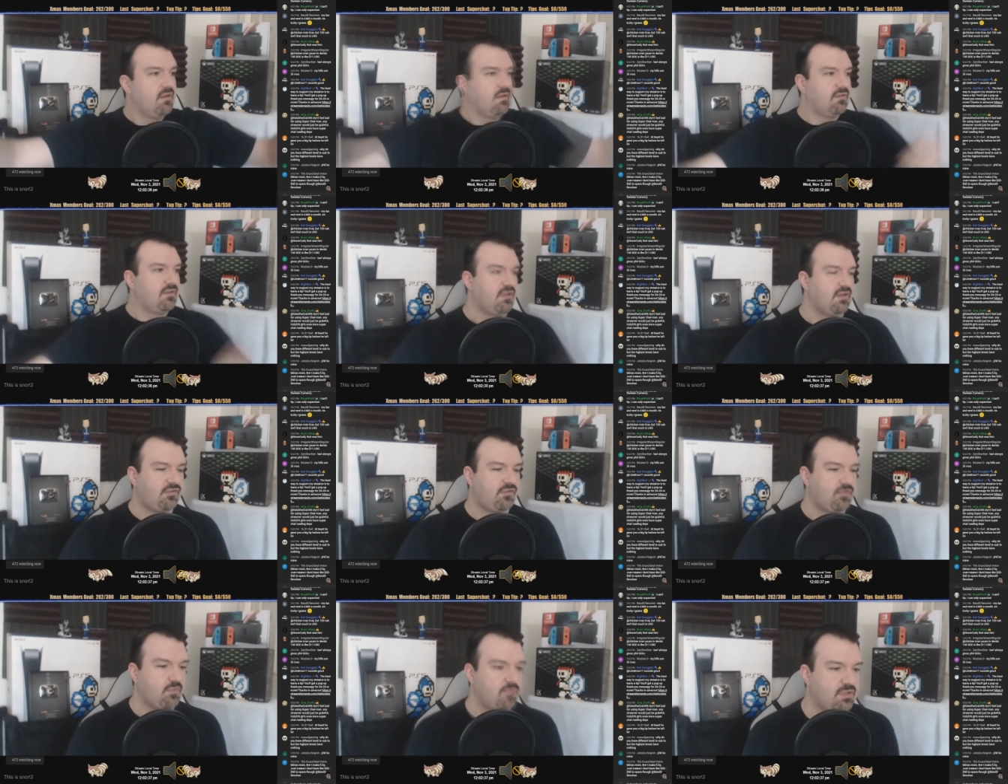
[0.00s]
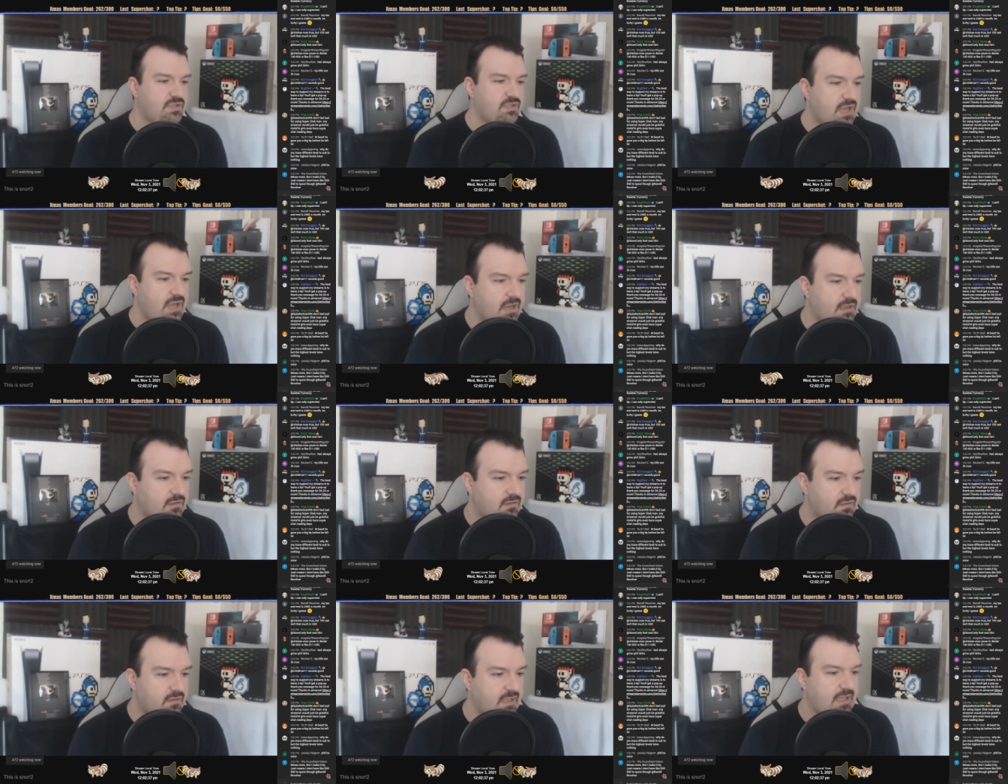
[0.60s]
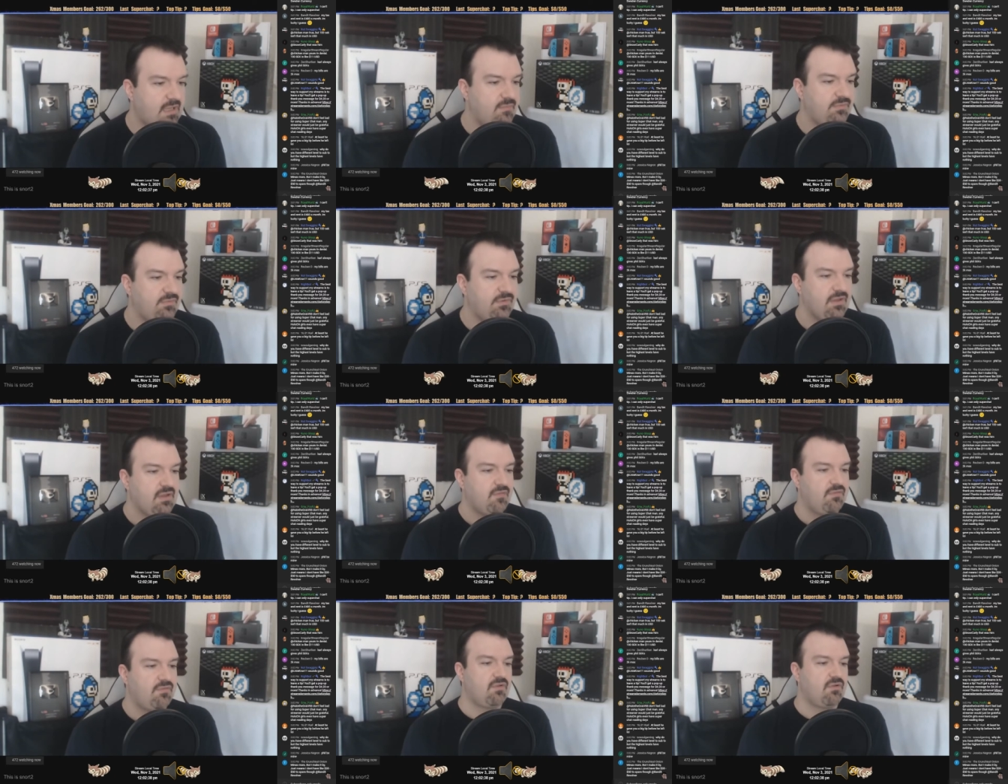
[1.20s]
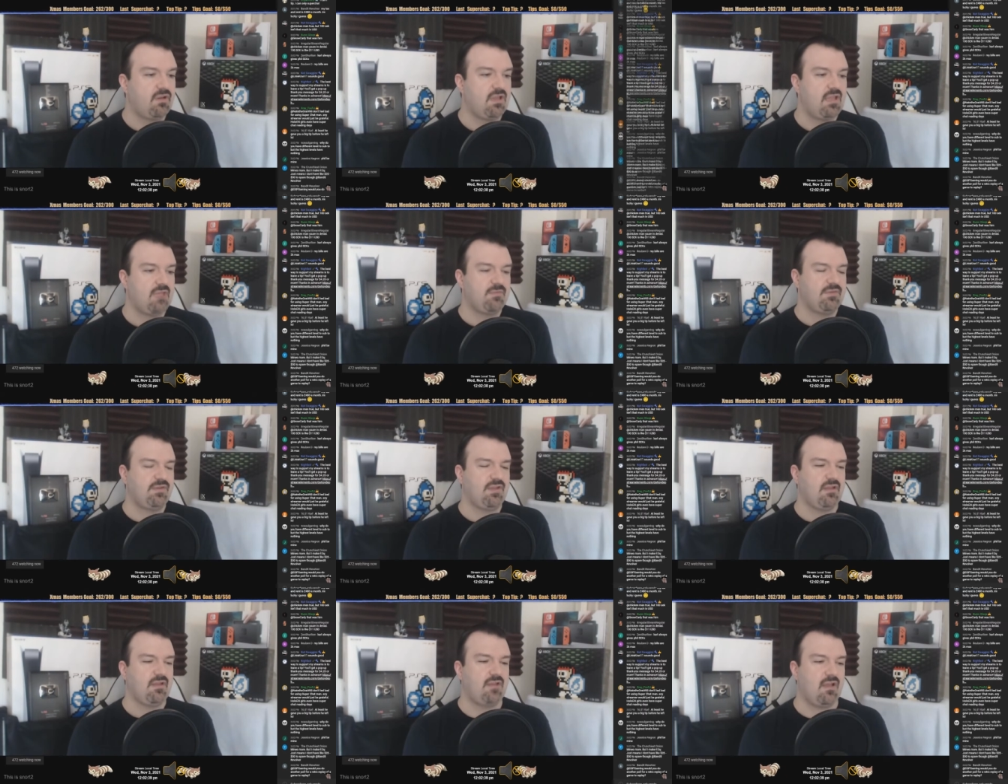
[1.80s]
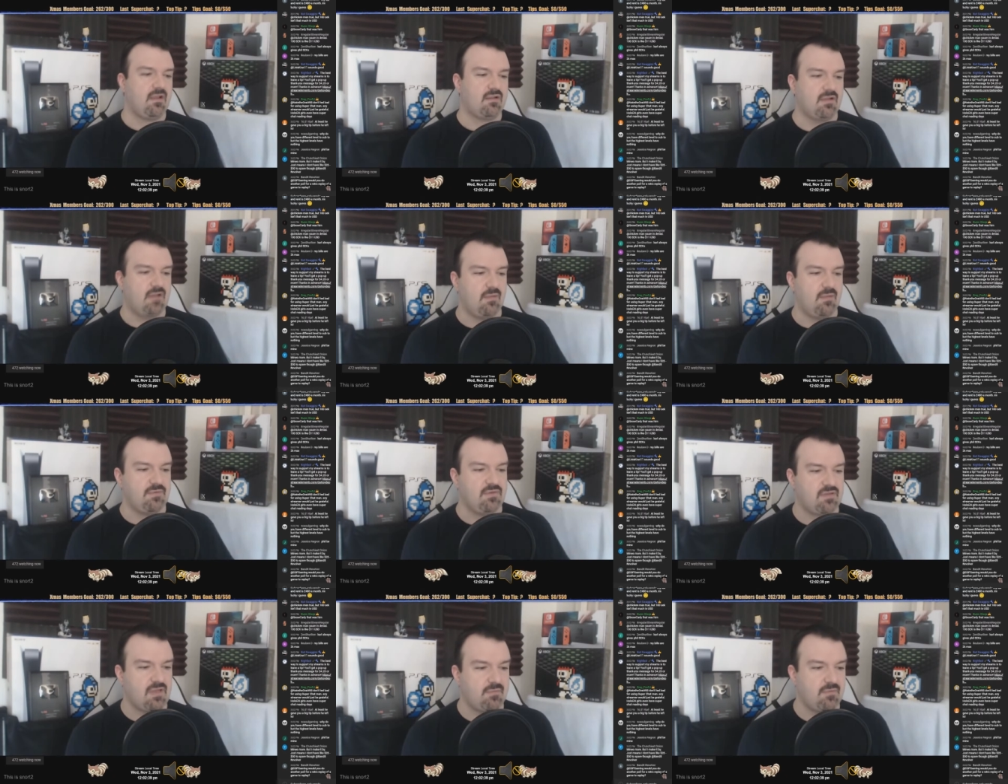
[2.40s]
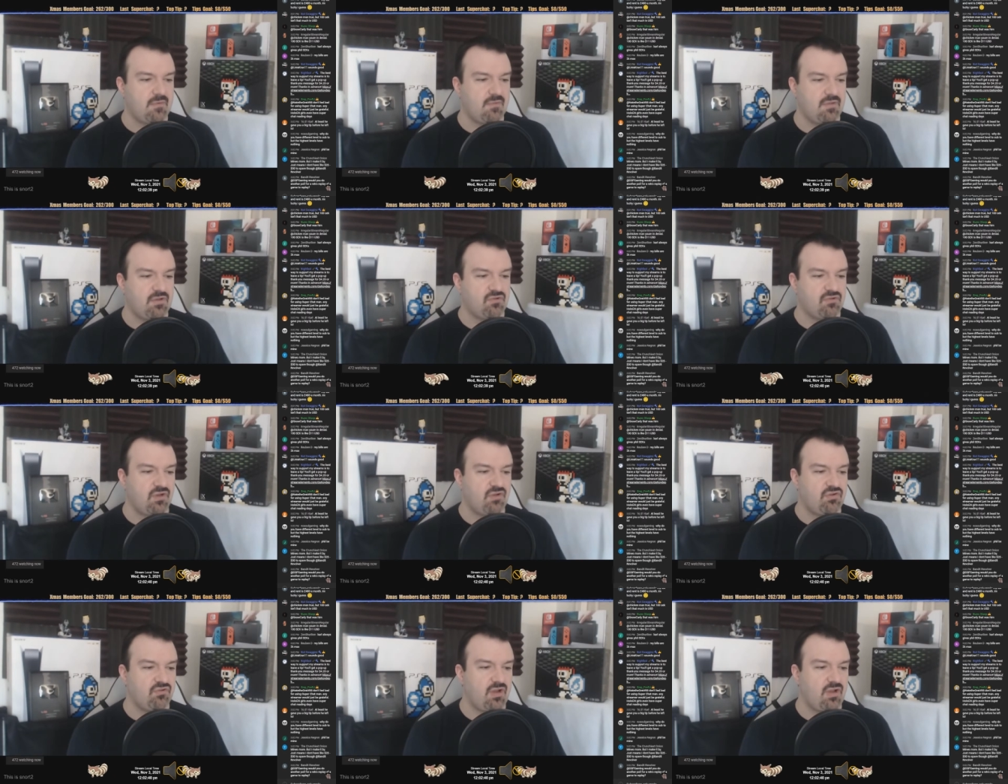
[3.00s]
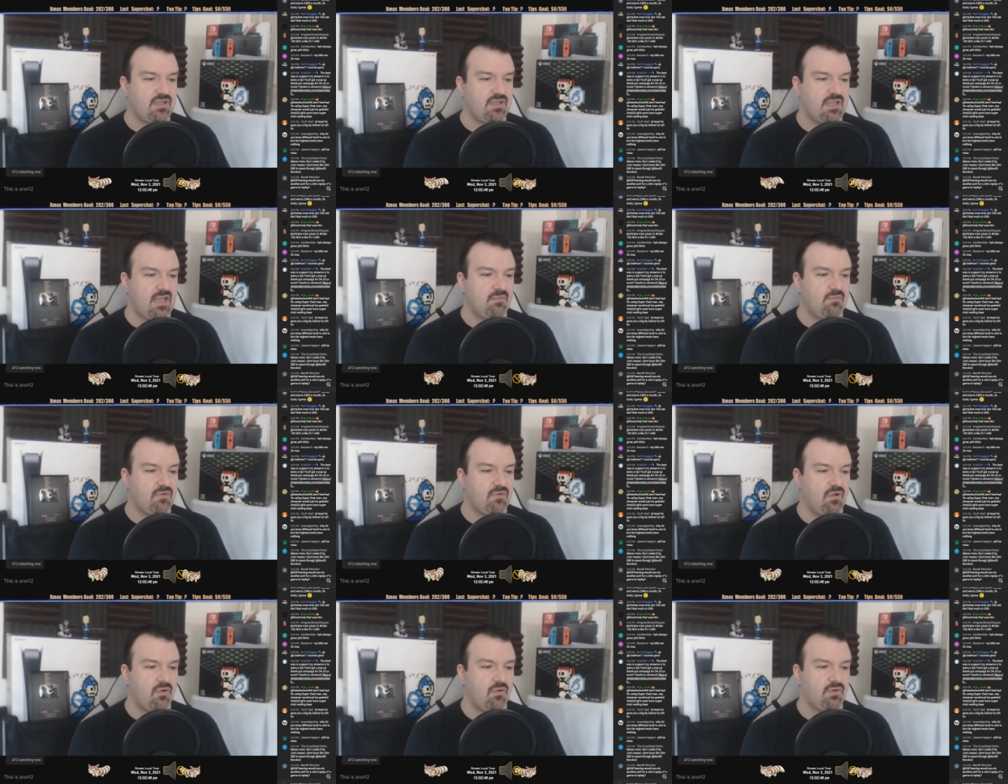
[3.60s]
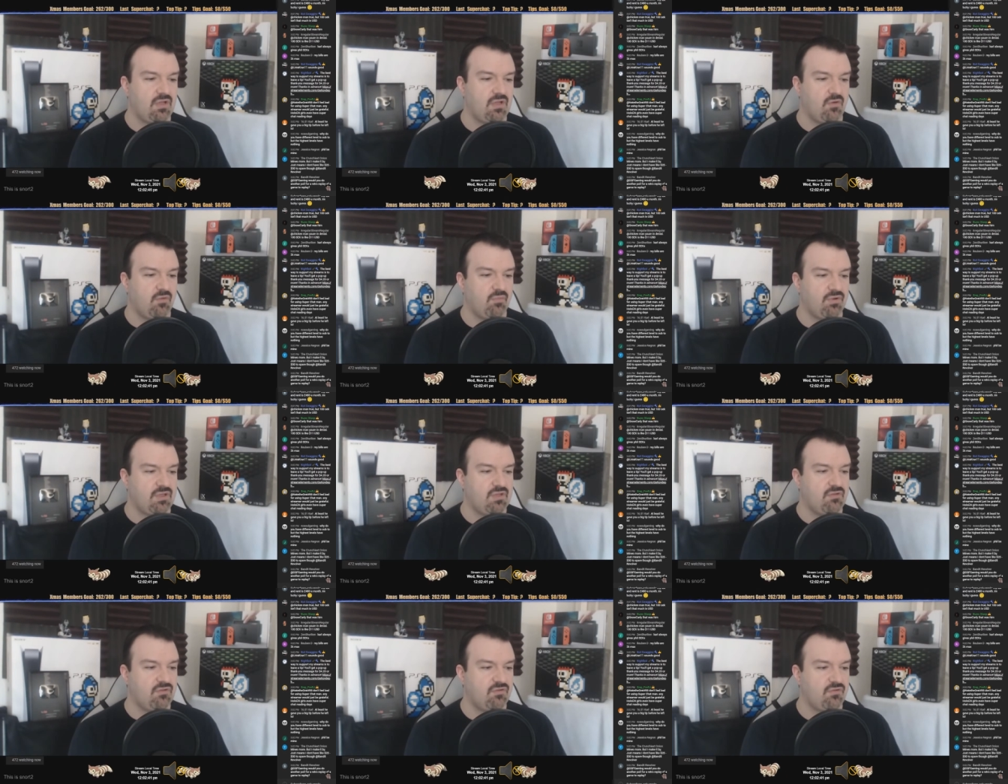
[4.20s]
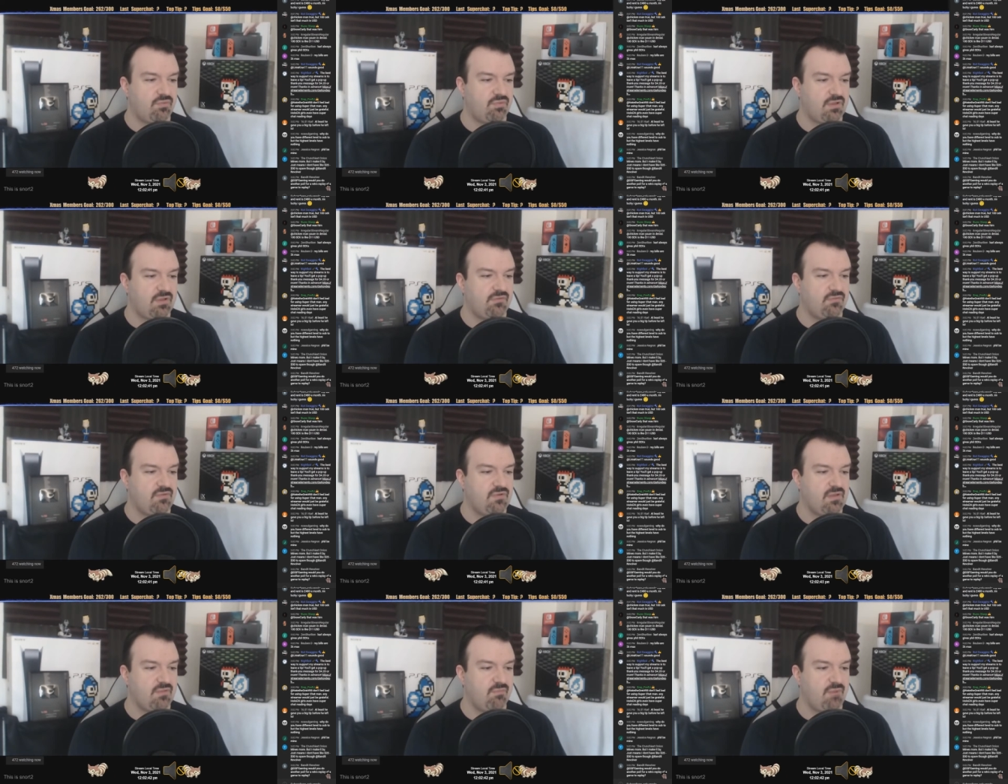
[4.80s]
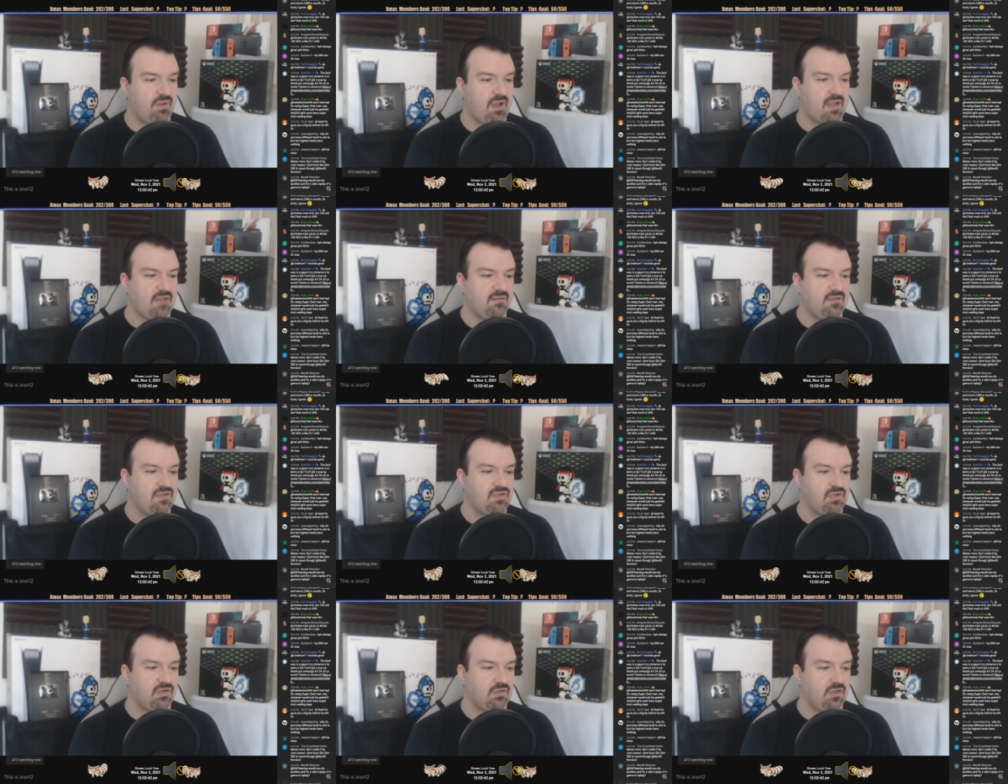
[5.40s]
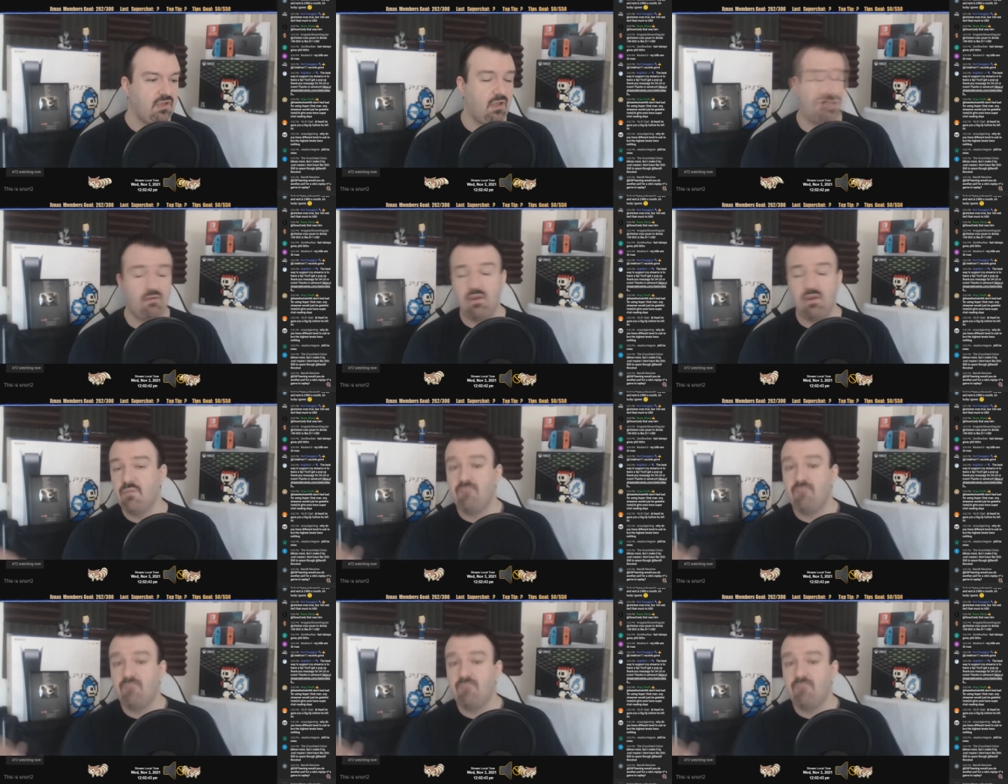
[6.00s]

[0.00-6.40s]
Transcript: did a super chat and claims, if you go to Amazon.com and you type in Metroid Dread game code, it'll bring you to a place where you can buy the digital code.